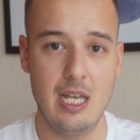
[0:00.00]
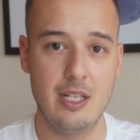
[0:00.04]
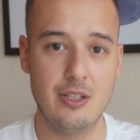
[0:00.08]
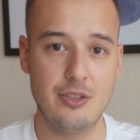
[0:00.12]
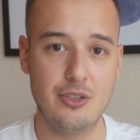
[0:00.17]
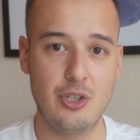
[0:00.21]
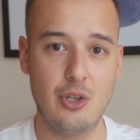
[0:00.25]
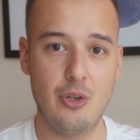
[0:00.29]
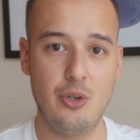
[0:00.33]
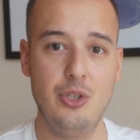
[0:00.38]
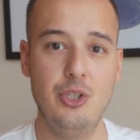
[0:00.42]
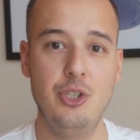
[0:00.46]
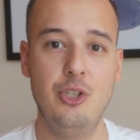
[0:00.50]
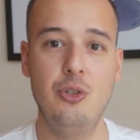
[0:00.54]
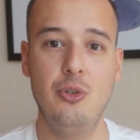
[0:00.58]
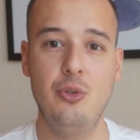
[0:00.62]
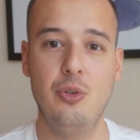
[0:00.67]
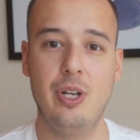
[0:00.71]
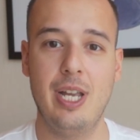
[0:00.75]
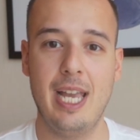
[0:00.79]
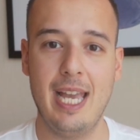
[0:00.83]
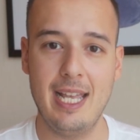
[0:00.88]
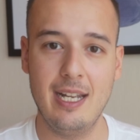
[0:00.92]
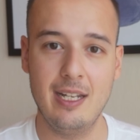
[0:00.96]
So you
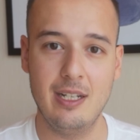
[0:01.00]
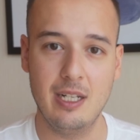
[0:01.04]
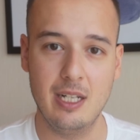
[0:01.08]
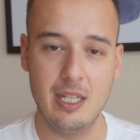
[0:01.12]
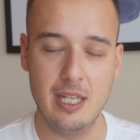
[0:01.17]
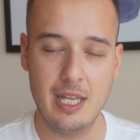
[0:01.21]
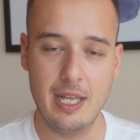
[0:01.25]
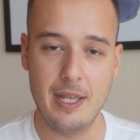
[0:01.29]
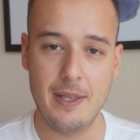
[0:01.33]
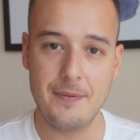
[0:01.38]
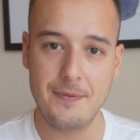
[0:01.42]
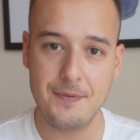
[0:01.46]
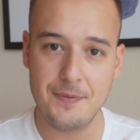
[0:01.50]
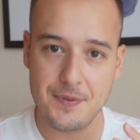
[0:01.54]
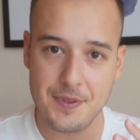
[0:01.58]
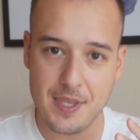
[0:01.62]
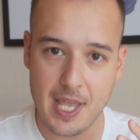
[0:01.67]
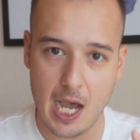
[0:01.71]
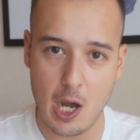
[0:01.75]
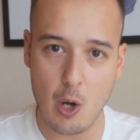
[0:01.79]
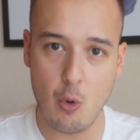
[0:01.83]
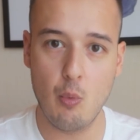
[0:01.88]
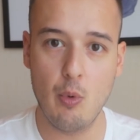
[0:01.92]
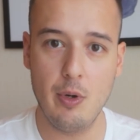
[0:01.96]
can
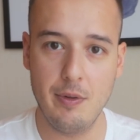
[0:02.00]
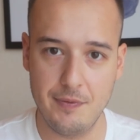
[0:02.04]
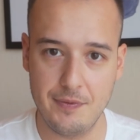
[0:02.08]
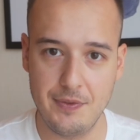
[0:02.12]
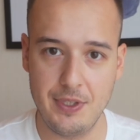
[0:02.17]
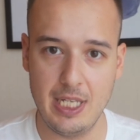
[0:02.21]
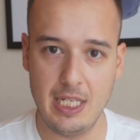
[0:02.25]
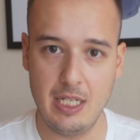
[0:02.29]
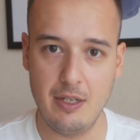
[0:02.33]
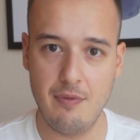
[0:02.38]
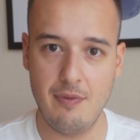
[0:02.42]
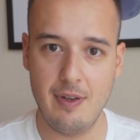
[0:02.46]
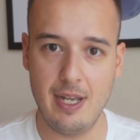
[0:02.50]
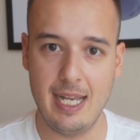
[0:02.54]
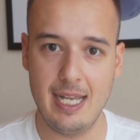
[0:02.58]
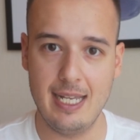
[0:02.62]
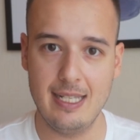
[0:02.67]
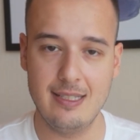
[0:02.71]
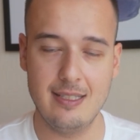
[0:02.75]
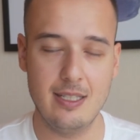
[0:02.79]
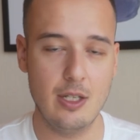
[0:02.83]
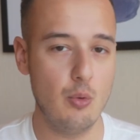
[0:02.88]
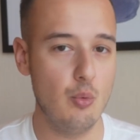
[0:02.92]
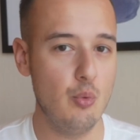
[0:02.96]
now with native
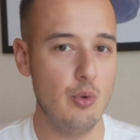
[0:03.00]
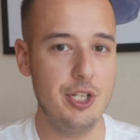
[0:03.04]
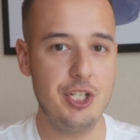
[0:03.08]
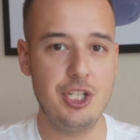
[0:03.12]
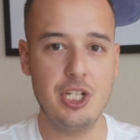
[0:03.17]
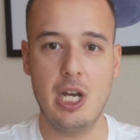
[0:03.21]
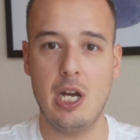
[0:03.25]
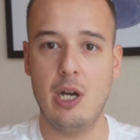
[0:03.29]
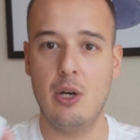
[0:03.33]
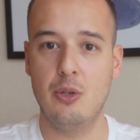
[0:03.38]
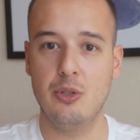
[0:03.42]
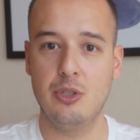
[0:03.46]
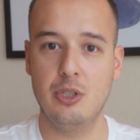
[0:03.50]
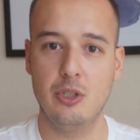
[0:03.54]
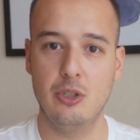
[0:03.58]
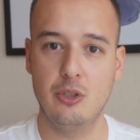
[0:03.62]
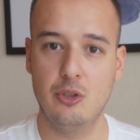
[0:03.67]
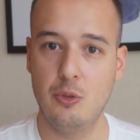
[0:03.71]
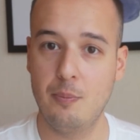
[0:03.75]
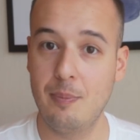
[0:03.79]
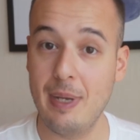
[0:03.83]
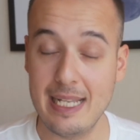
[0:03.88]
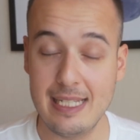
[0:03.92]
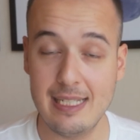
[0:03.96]
ads reach out
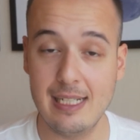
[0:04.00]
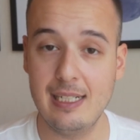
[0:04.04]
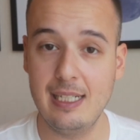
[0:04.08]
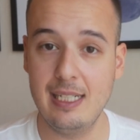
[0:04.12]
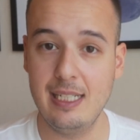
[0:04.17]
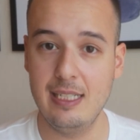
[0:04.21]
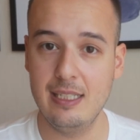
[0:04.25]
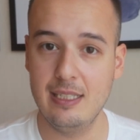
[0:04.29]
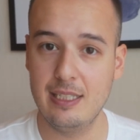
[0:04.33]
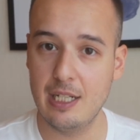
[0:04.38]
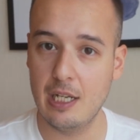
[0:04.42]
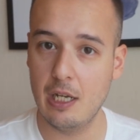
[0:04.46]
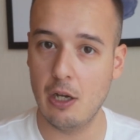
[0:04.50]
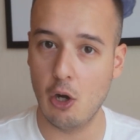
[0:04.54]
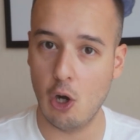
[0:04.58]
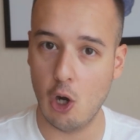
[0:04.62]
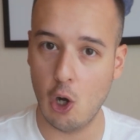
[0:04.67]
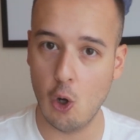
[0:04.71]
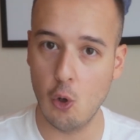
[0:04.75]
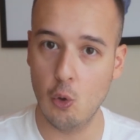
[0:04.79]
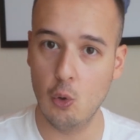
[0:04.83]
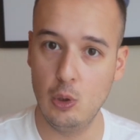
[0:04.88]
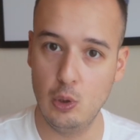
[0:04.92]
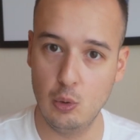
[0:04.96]
to basically the
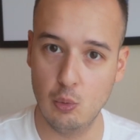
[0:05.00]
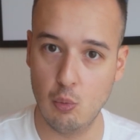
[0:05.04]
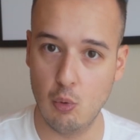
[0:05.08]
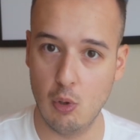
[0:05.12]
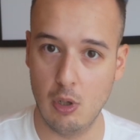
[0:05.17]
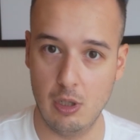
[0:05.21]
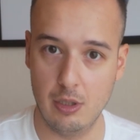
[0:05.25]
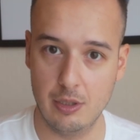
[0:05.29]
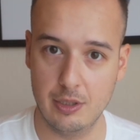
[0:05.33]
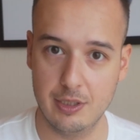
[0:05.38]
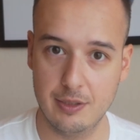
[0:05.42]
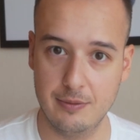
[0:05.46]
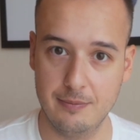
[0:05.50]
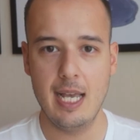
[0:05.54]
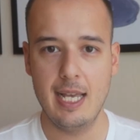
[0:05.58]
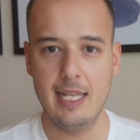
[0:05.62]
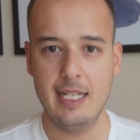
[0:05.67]
whole world.